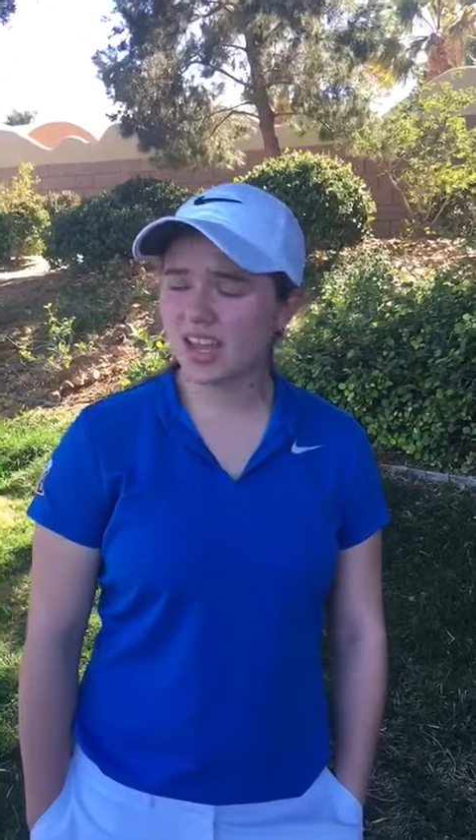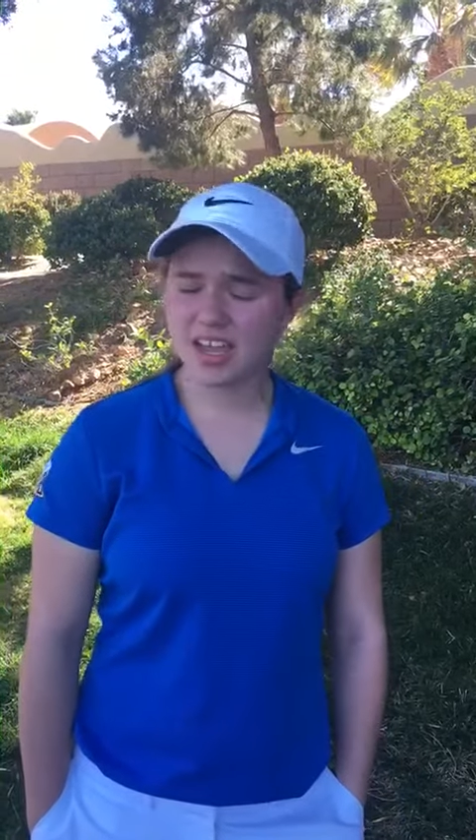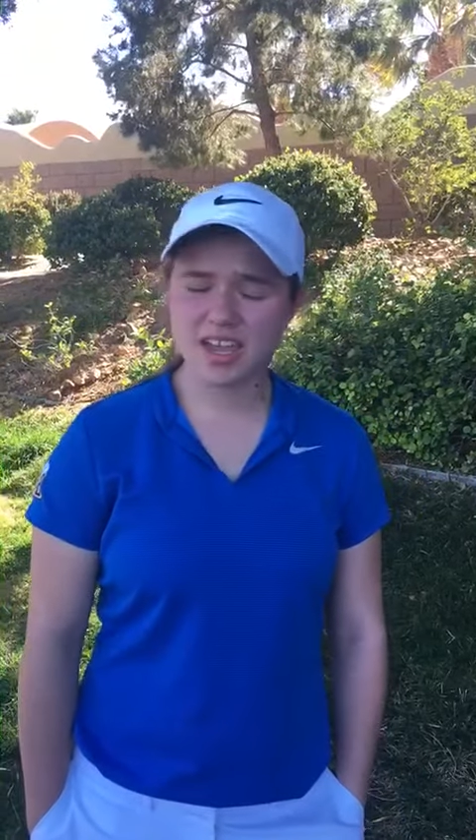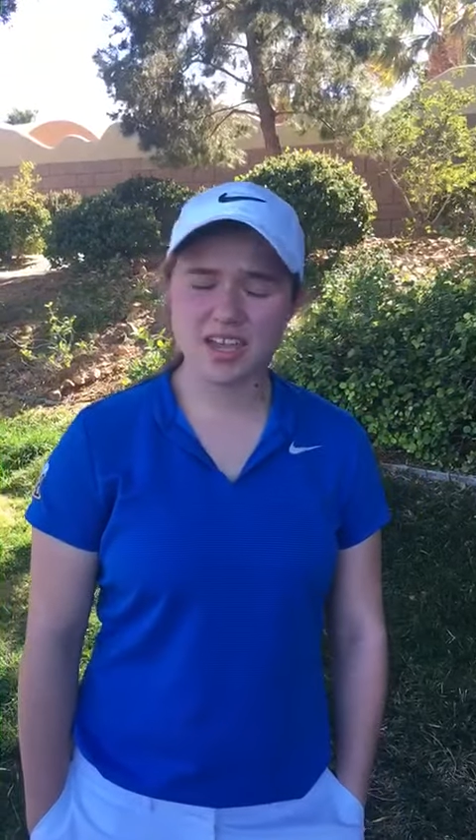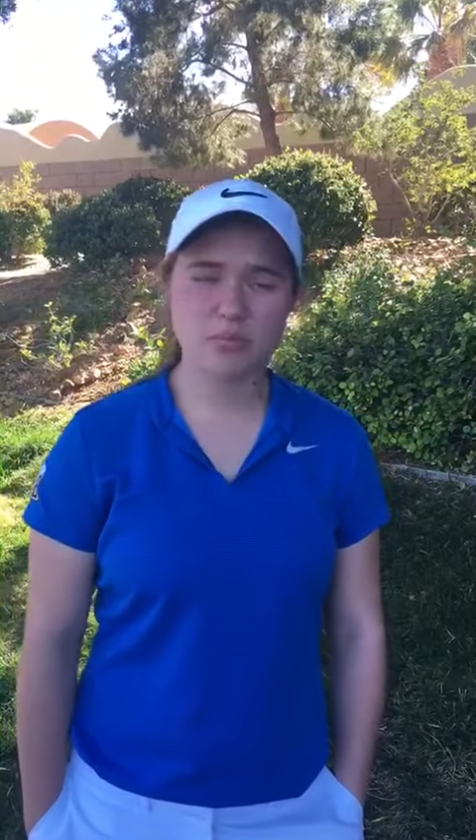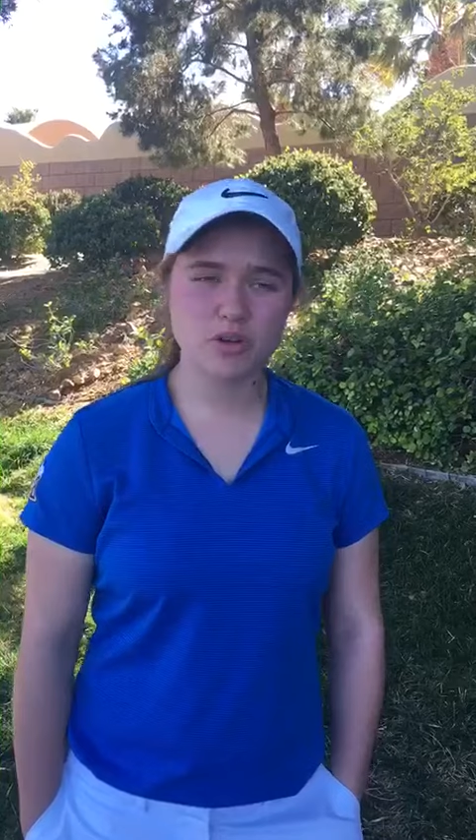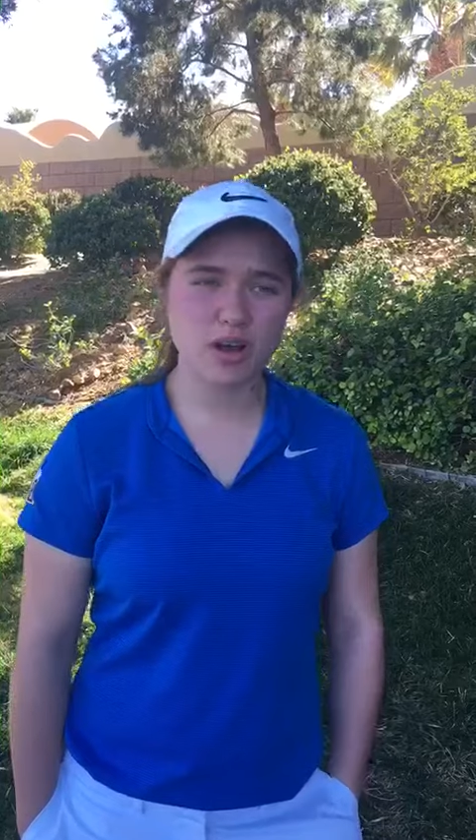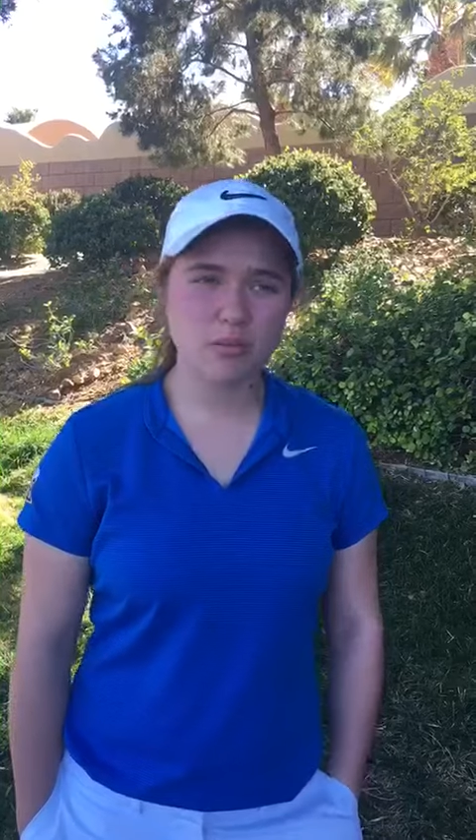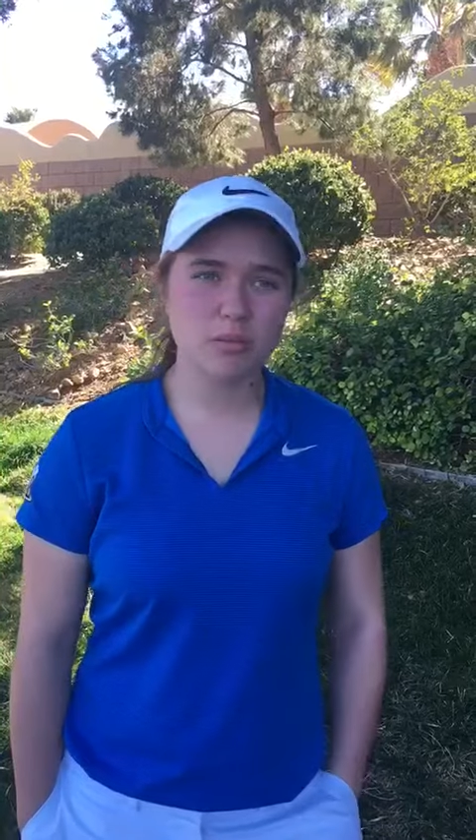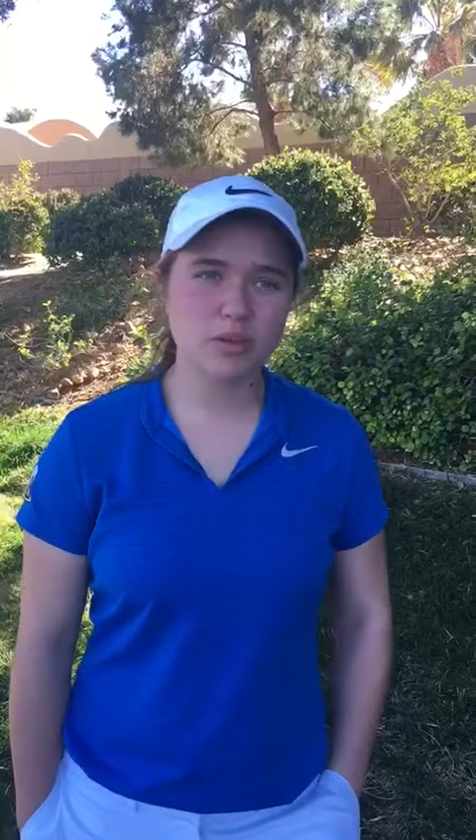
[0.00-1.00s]
and
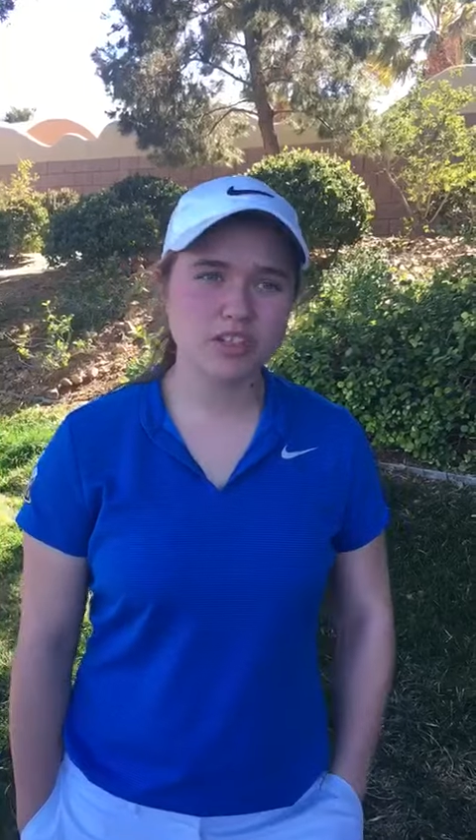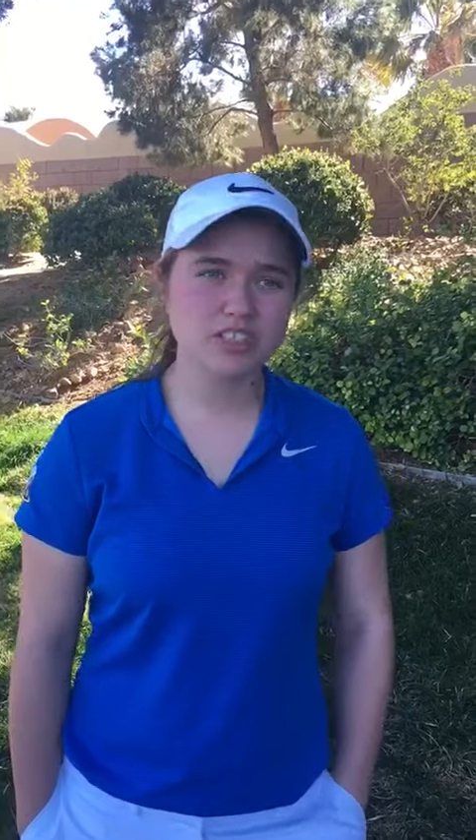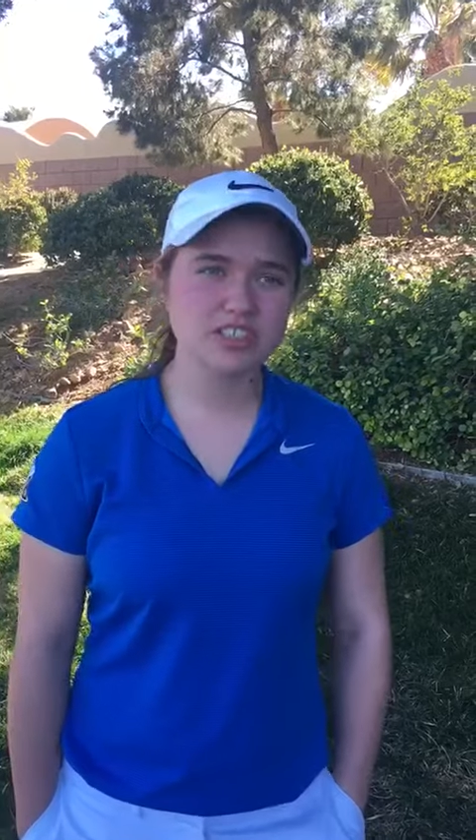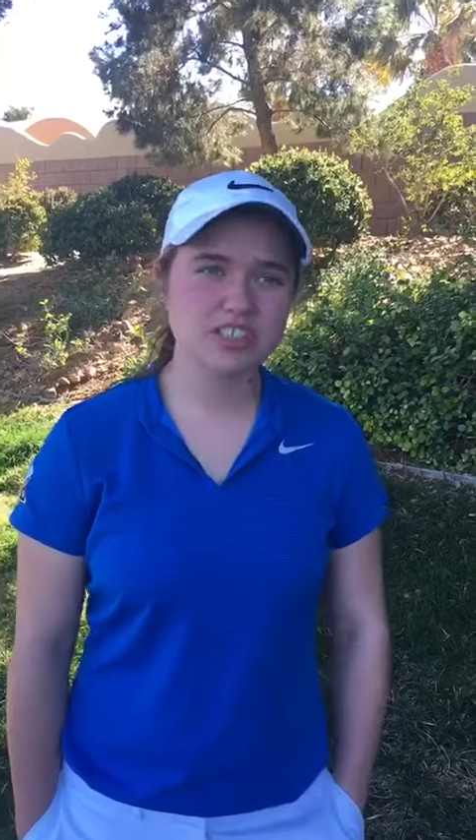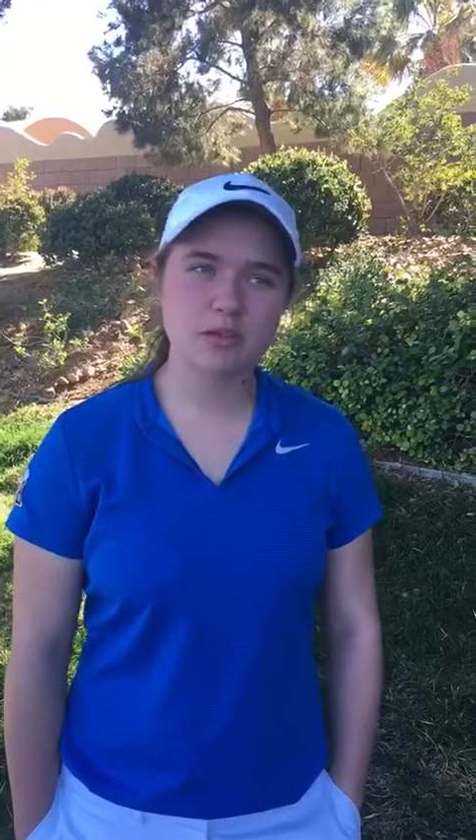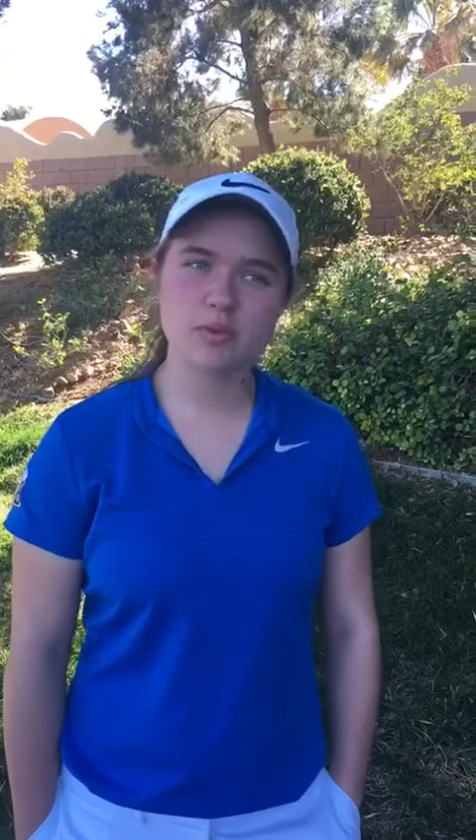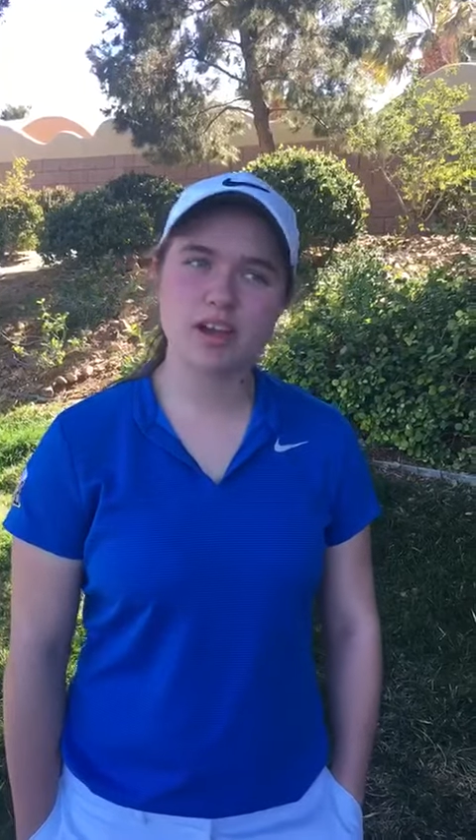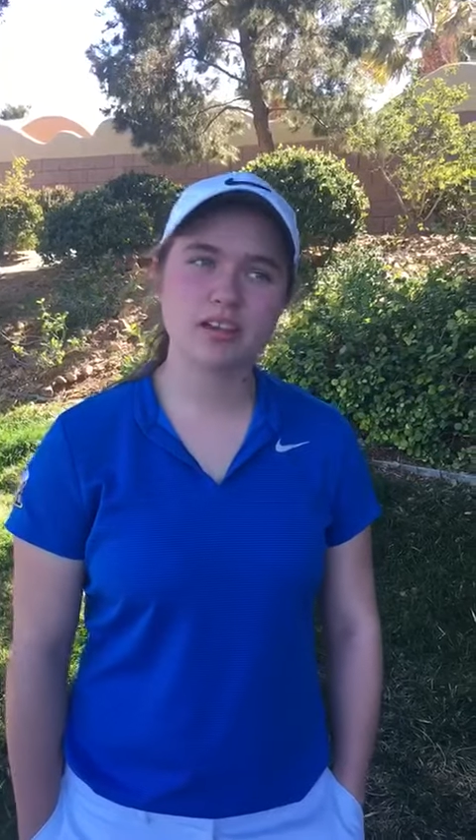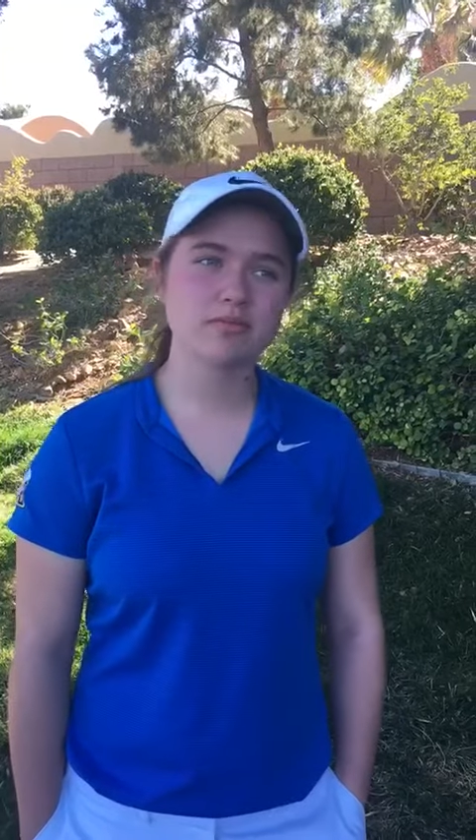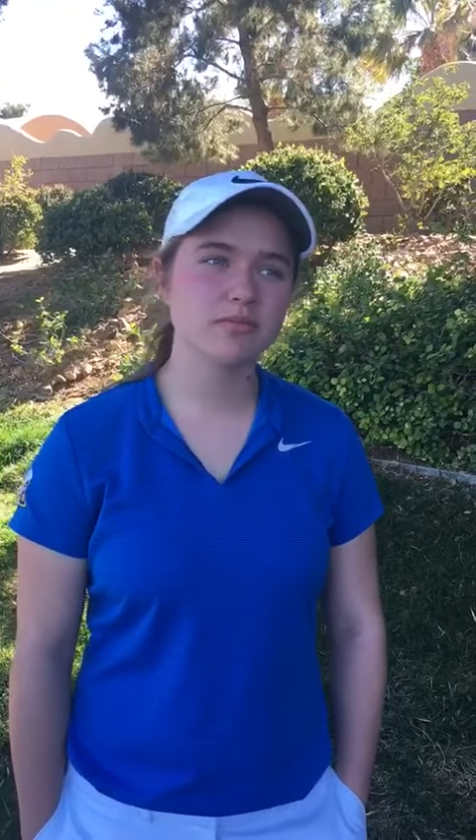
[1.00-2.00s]
probably just keep
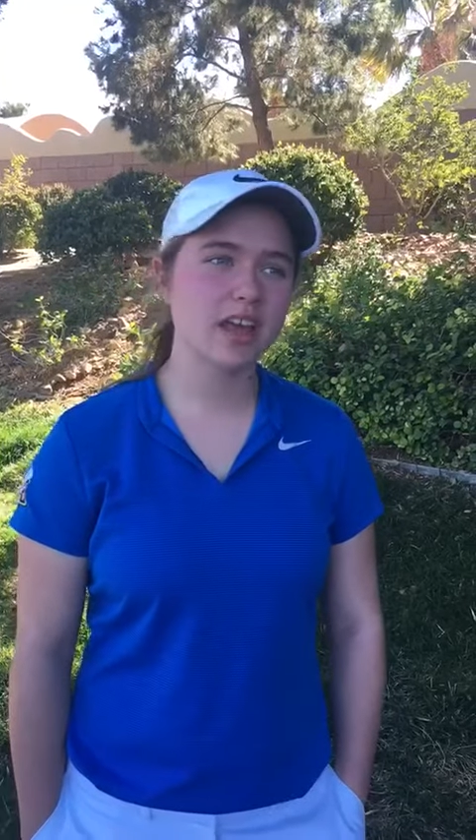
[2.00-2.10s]
my